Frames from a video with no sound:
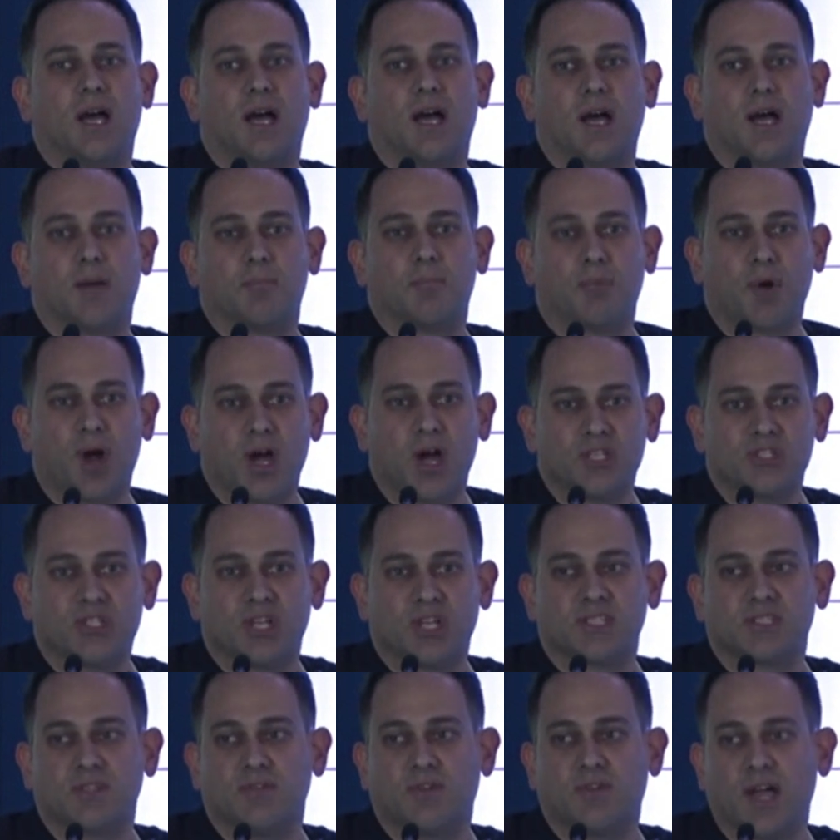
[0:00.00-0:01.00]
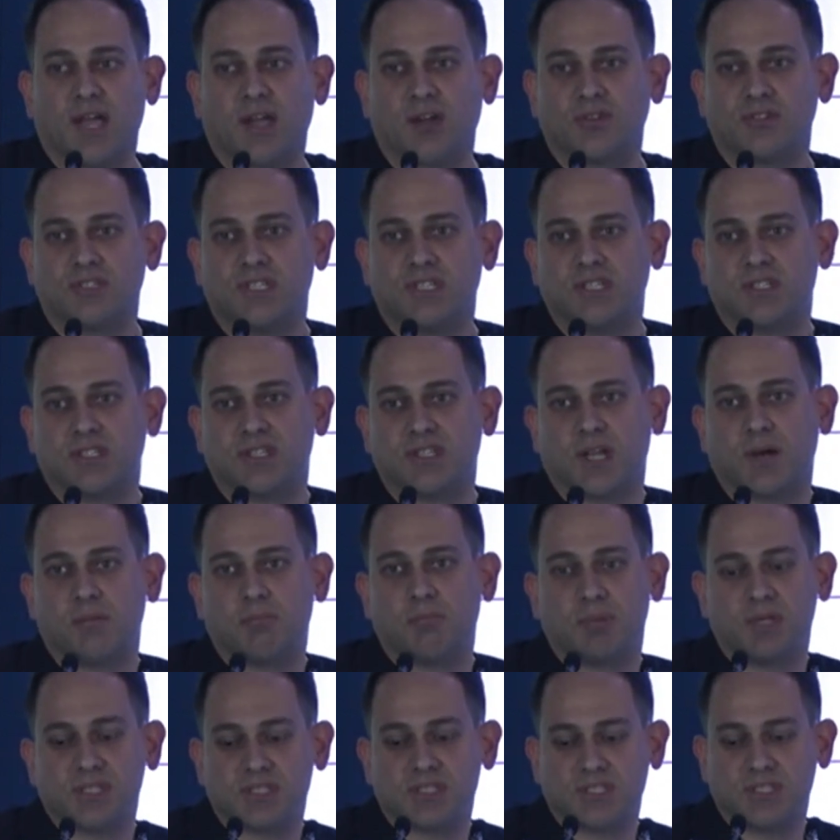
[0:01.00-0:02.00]
projects of IoT to their
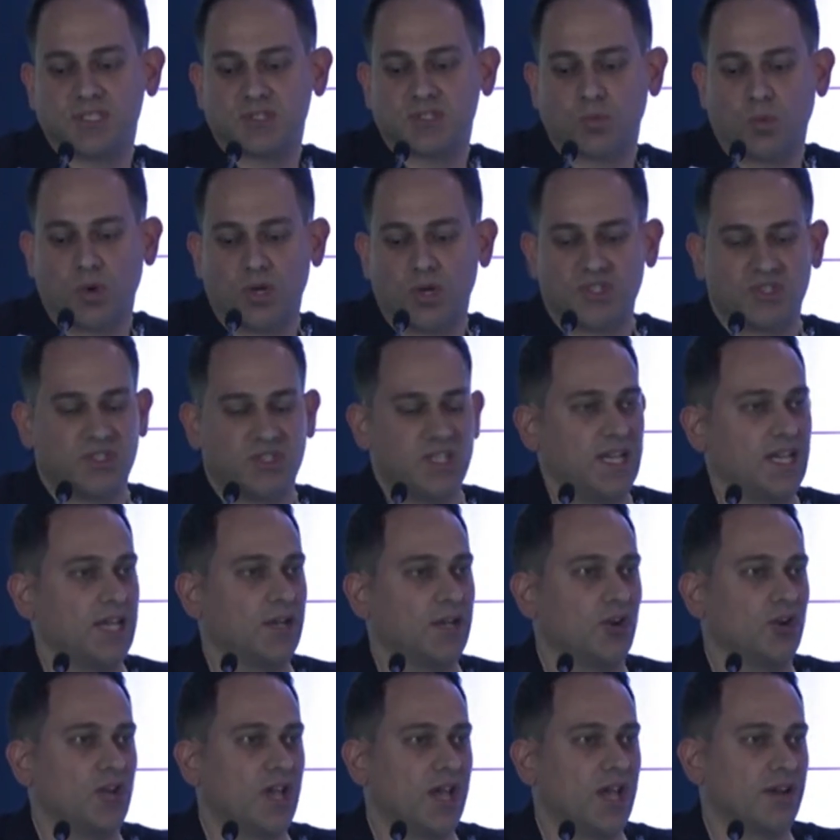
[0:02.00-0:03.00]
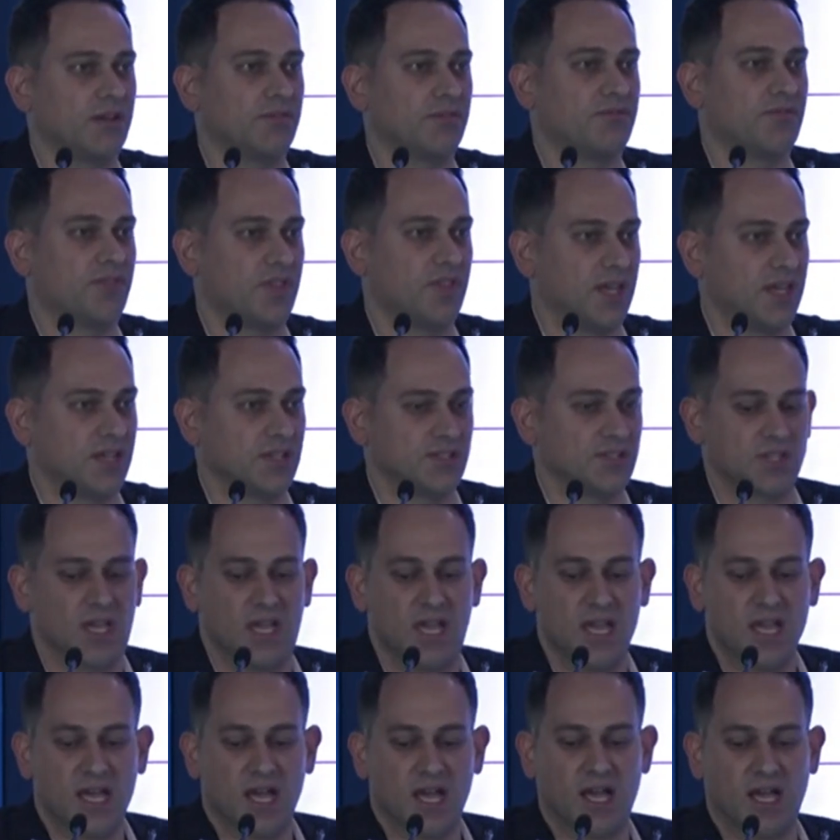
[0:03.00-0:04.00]
business was the Internet of Things,
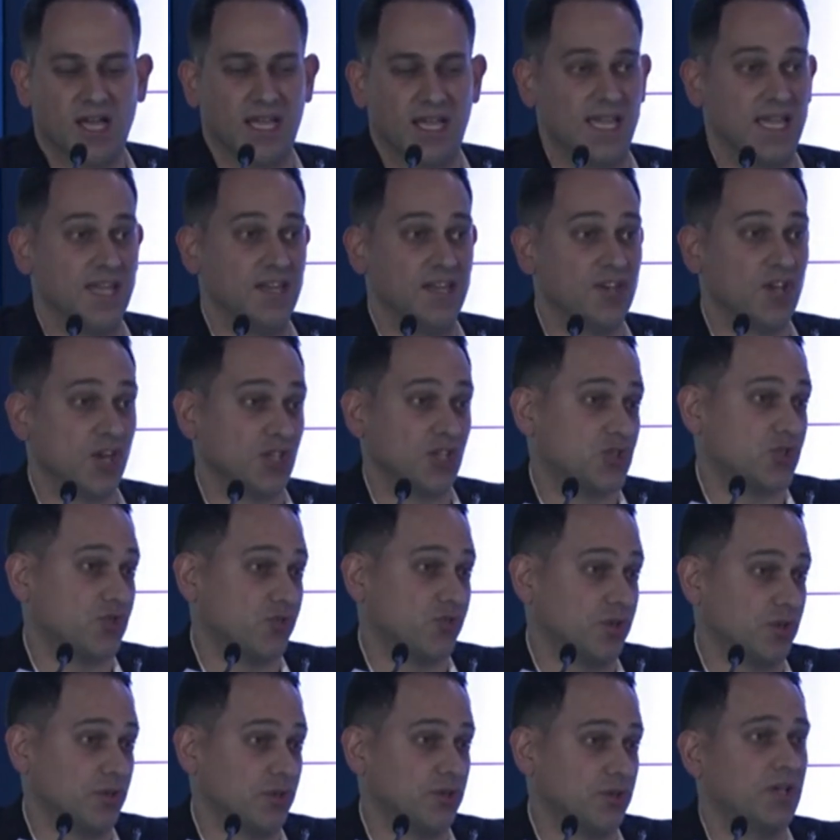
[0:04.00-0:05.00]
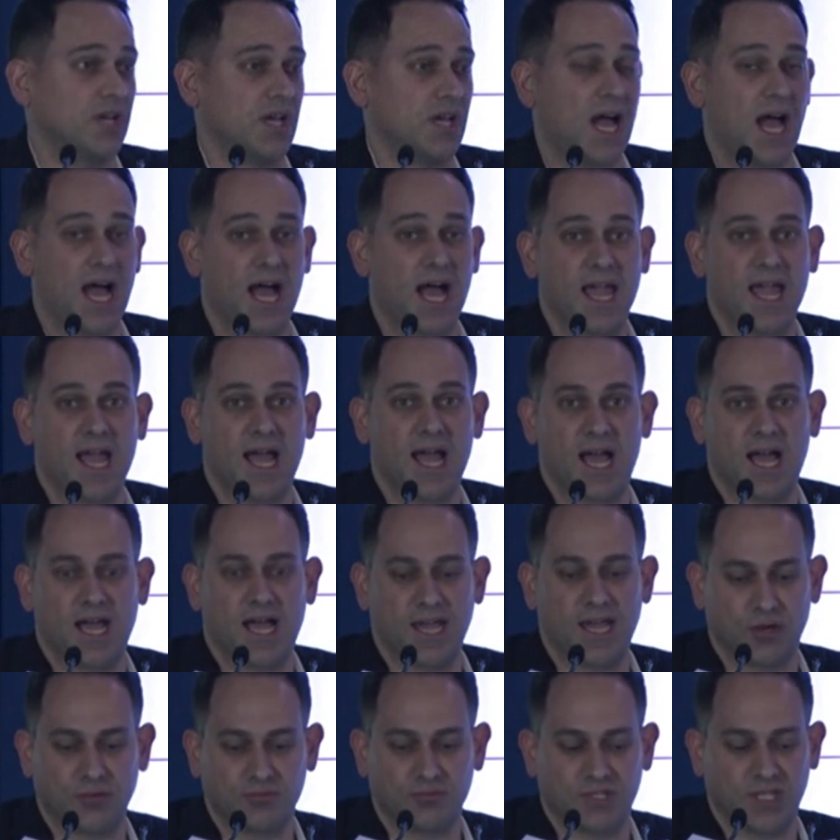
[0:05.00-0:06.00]
industrial,
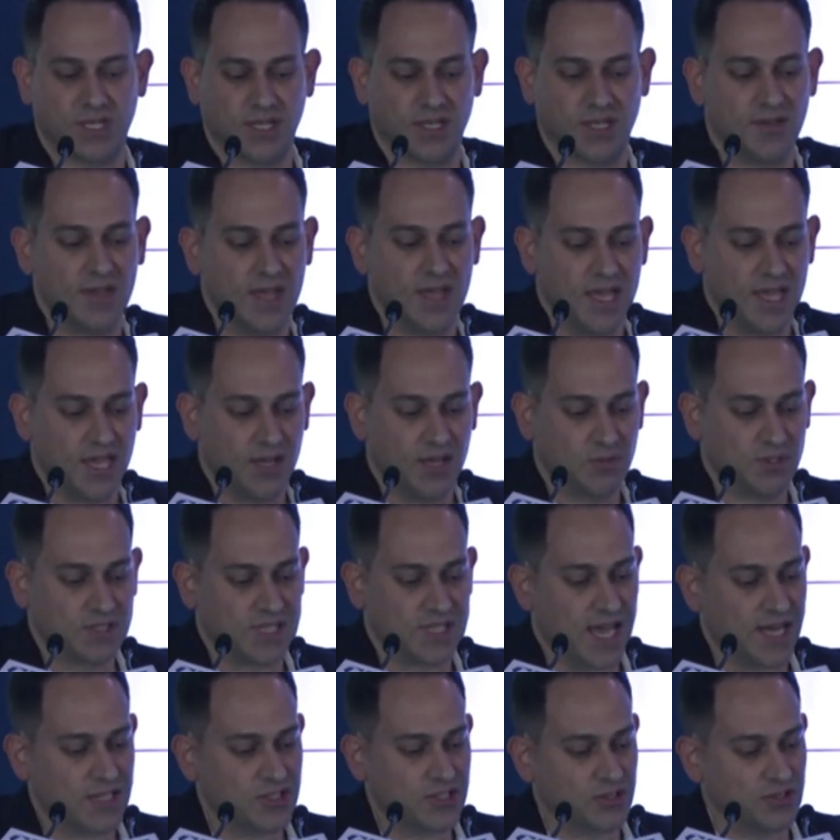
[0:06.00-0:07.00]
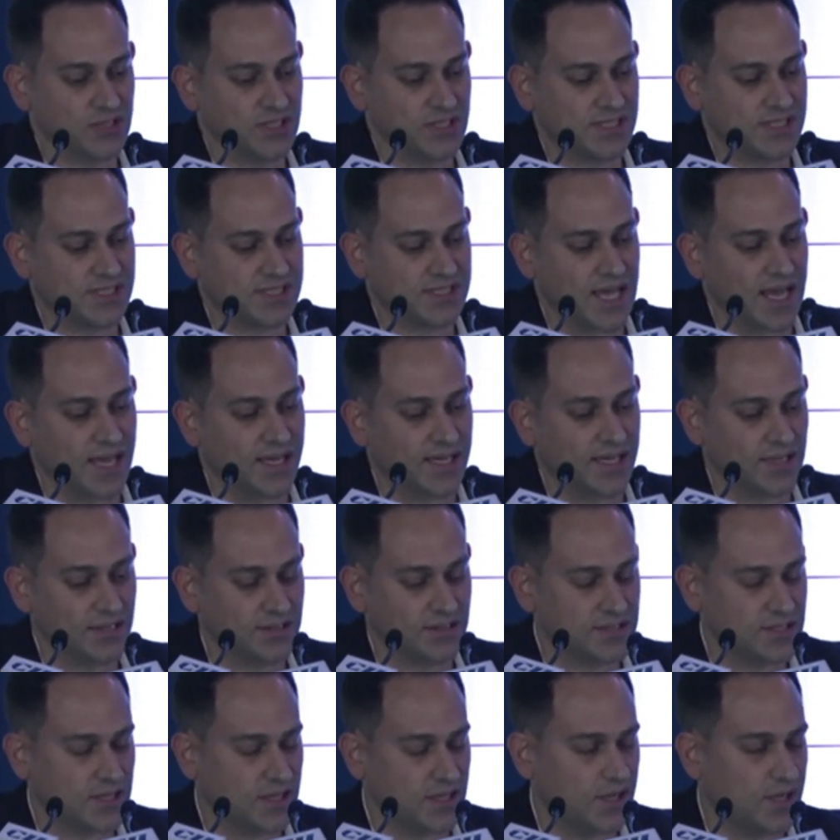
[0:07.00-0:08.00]
IIoT. It was actually second
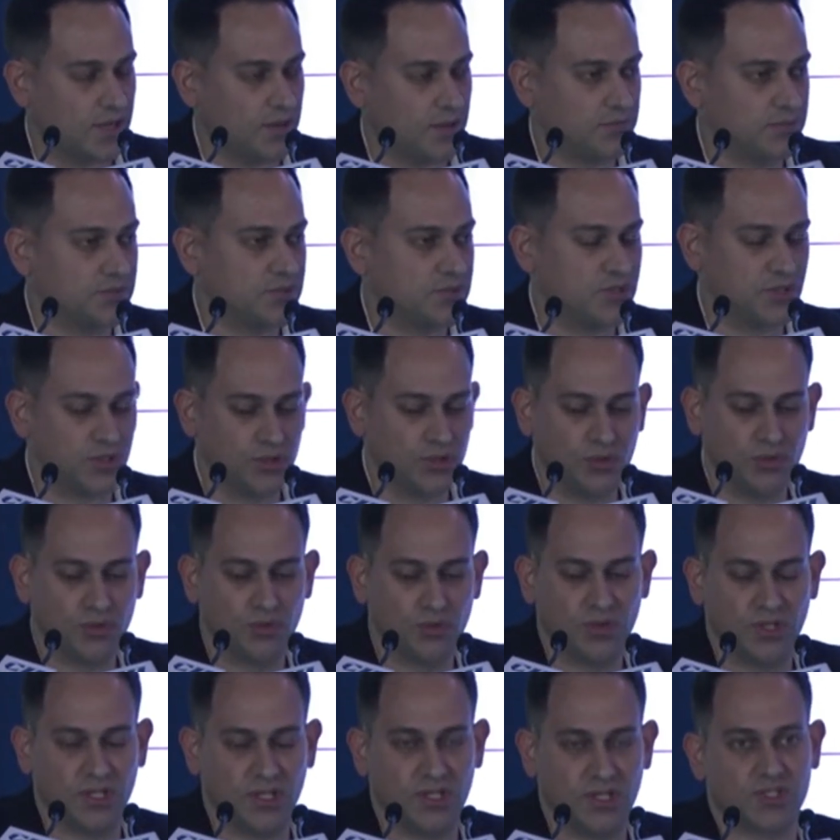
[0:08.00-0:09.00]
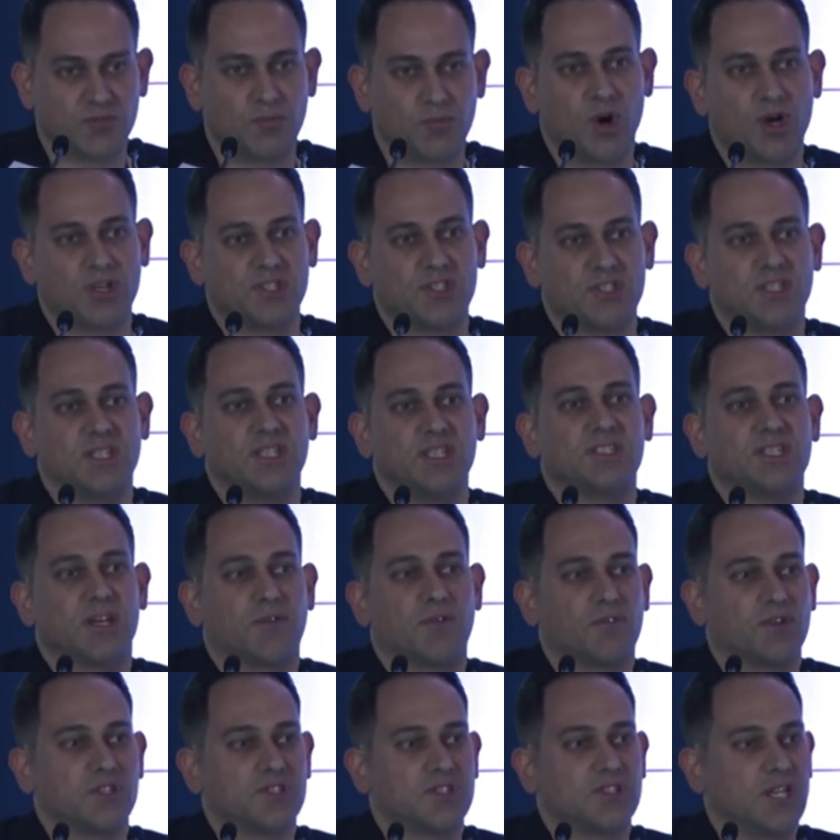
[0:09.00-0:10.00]
to the smart cities
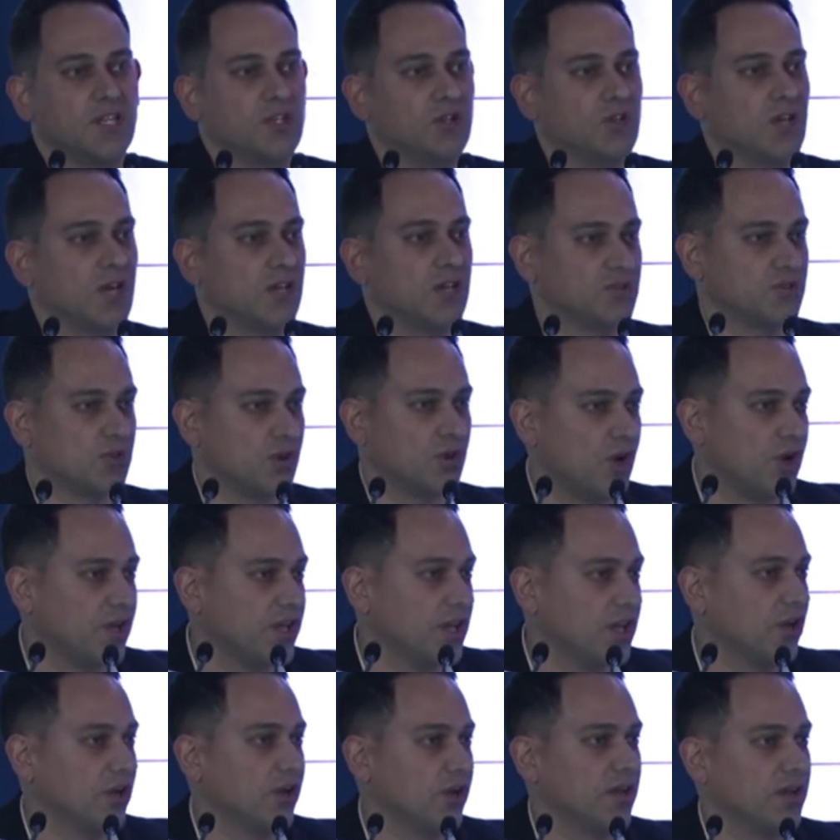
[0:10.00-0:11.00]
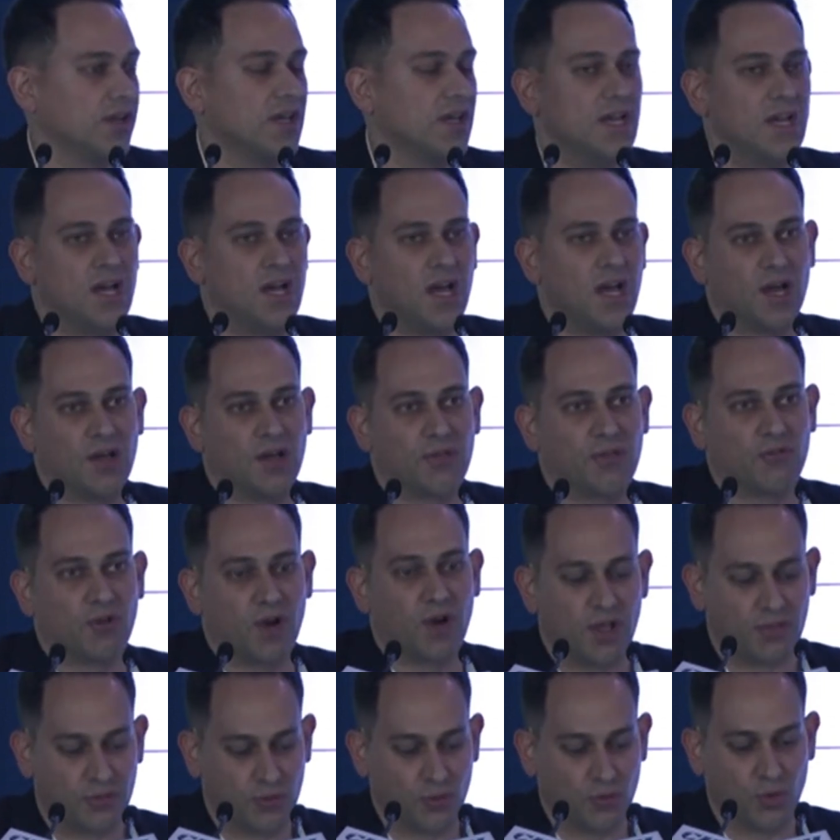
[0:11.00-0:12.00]
efforts that you guys are all hearing
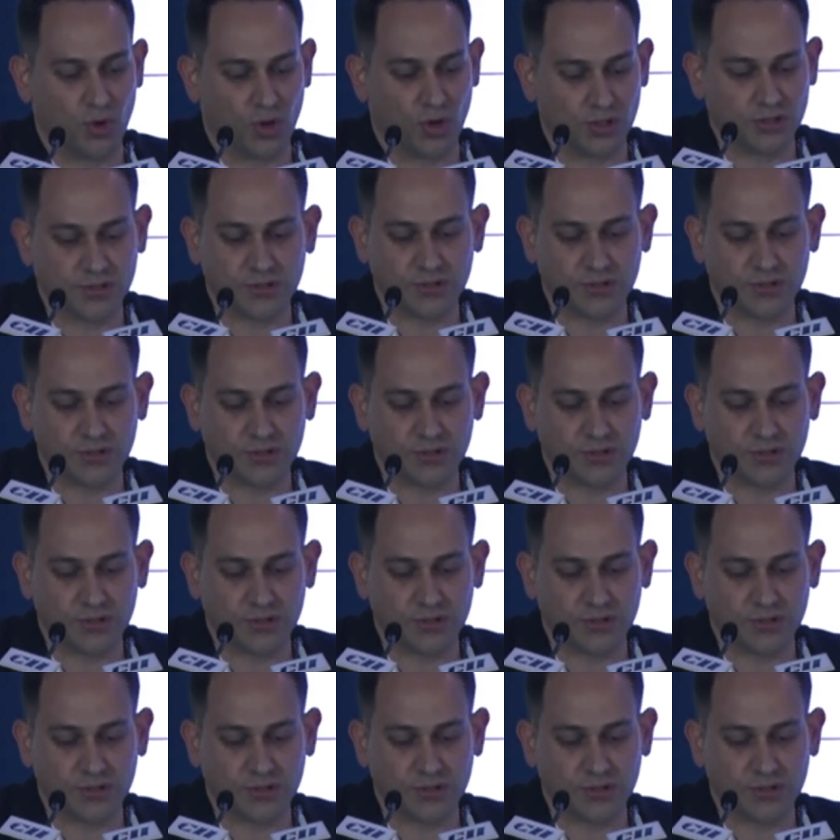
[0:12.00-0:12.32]
throughout the world.